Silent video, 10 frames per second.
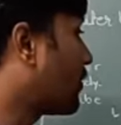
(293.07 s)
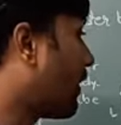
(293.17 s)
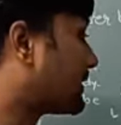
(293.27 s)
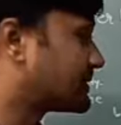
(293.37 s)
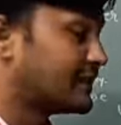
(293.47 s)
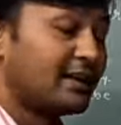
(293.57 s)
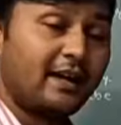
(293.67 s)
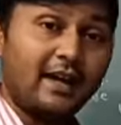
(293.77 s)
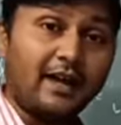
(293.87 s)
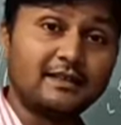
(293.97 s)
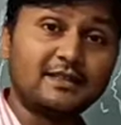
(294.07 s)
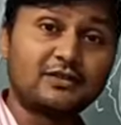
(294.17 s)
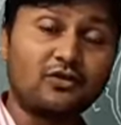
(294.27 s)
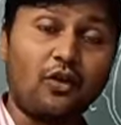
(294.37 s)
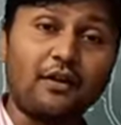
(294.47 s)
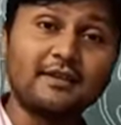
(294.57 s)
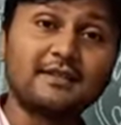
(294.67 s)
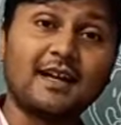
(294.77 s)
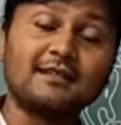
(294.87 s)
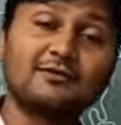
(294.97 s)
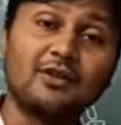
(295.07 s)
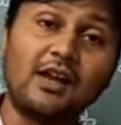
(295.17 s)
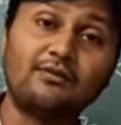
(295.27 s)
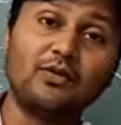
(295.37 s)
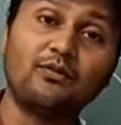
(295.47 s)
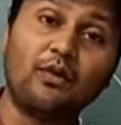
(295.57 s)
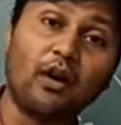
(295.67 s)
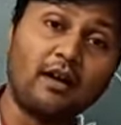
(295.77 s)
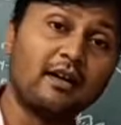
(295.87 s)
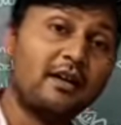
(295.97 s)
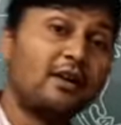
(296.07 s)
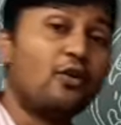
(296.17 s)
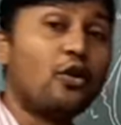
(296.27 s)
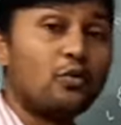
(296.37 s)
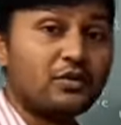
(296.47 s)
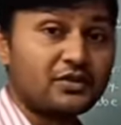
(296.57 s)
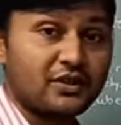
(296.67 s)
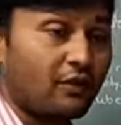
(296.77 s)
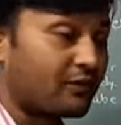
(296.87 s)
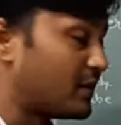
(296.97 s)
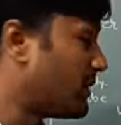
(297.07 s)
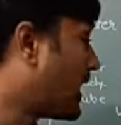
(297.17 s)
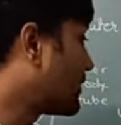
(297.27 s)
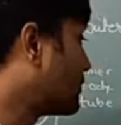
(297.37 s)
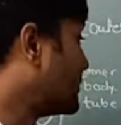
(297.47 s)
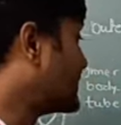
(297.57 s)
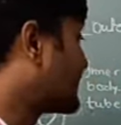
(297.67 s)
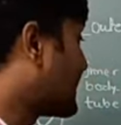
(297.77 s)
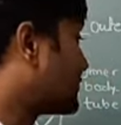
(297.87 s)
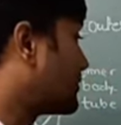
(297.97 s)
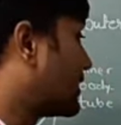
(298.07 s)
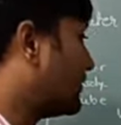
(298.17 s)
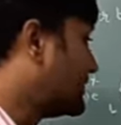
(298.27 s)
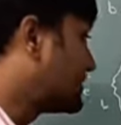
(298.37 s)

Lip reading: cords. And this cord is also helpful for locomotion of nematode. It also gives the